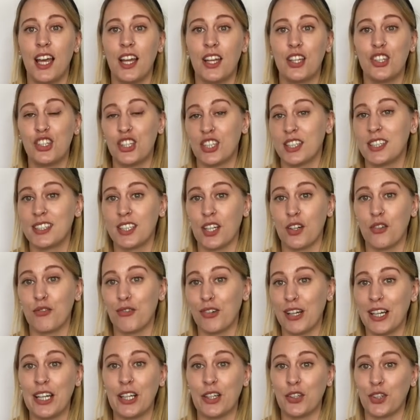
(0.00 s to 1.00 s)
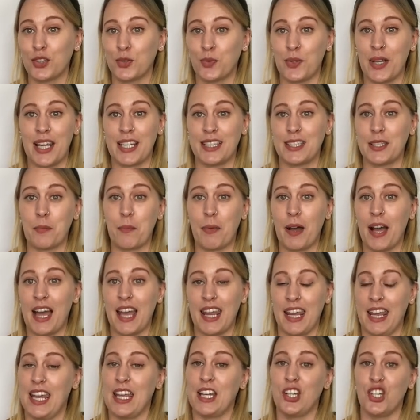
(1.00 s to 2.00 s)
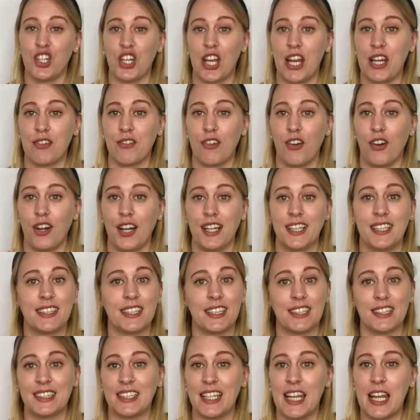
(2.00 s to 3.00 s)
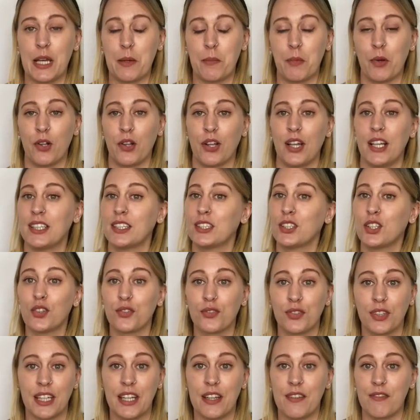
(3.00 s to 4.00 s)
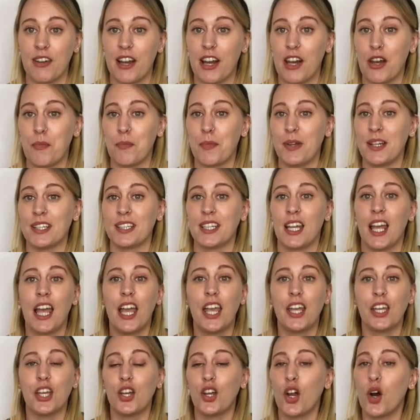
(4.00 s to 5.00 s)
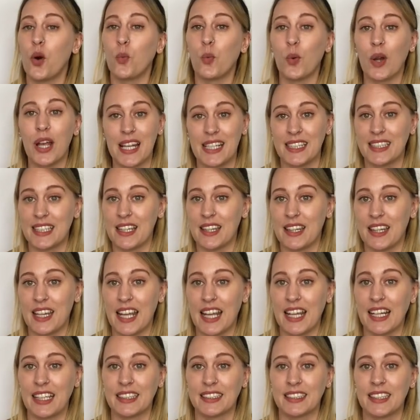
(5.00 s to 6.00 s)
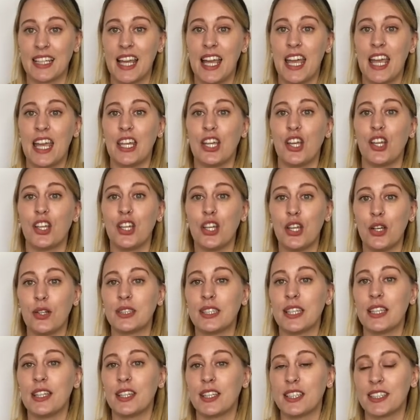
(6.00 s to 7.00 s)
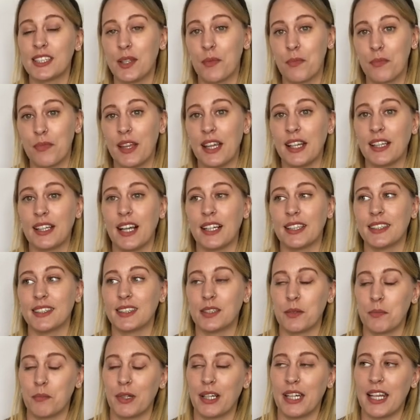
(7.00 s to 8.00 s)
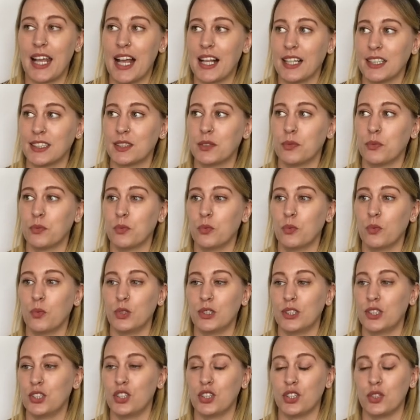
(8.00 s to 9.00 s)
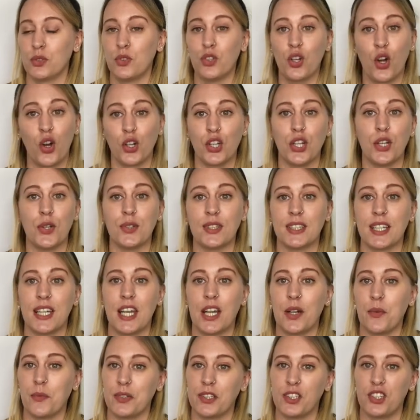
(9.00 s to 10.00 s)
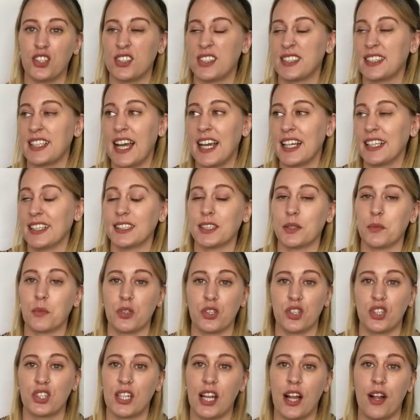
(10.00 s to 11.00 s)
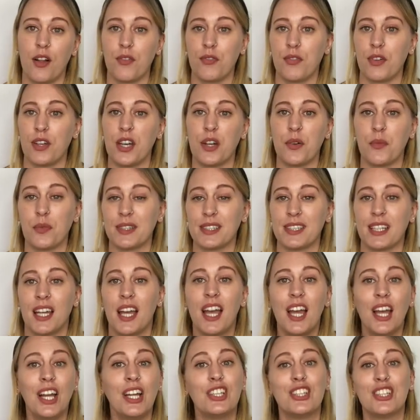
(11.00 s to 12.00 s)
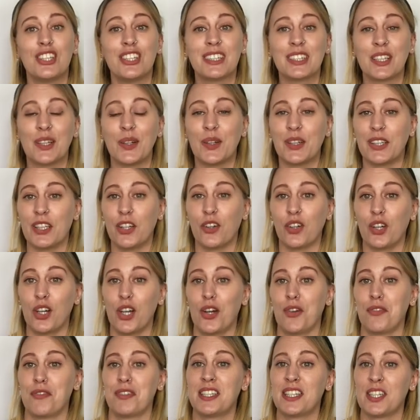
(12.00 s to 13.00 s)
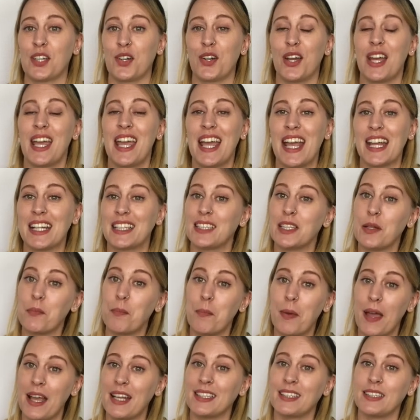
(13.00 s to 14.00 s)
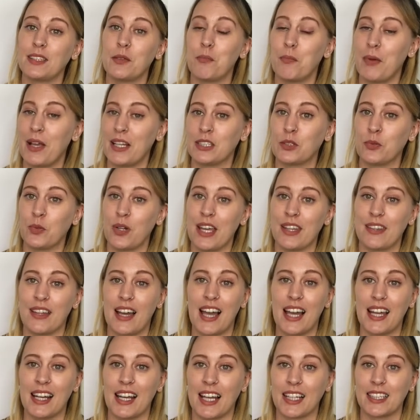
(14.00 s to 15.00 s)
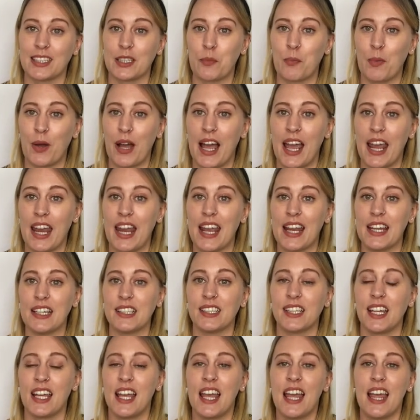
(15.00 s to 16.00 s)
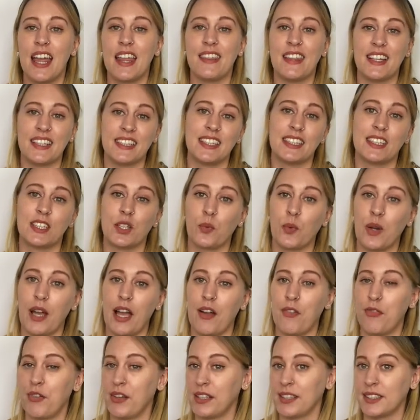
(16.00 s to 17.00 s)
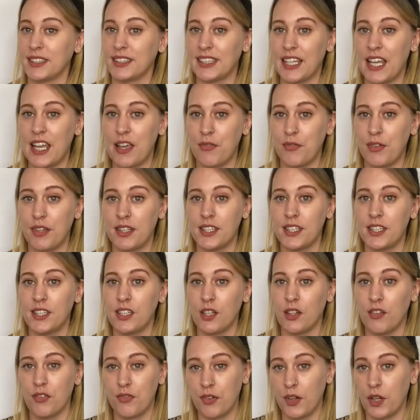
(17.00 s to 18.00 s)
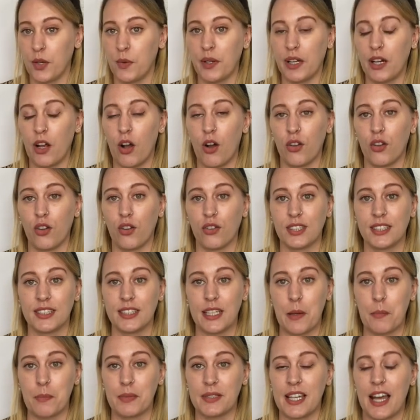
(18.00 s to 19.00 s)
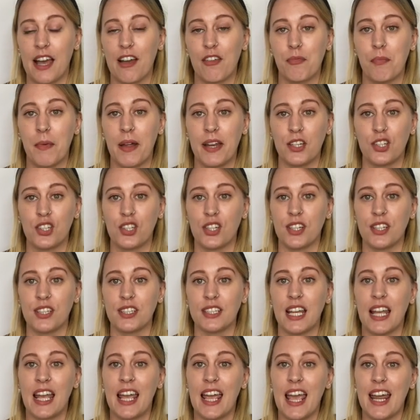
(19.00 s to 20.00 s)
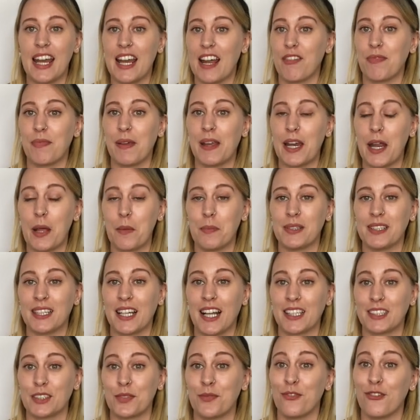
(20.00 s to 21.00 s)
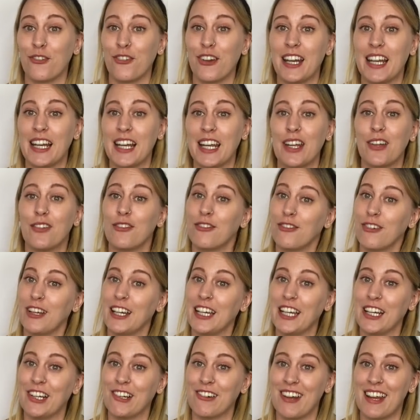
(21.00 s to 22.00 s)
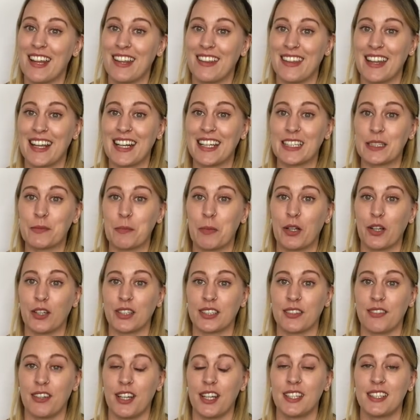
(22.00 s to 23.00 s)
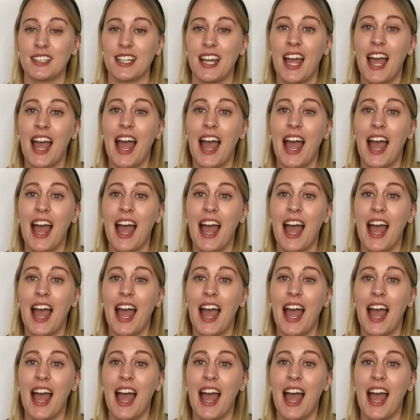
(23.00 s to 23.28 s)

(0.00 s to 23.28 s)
just a really good way to buy in general. It's sustainable, it's good for the environment, you're not wasting things, you're using something that somebody else was just not using, it was just sat in someone's shelf and it was just going unloved. So it's the best way that I like to buy, and this is the way I feel safest, following all those steps that I've mentioned, and I've been able to get some really great things because of it.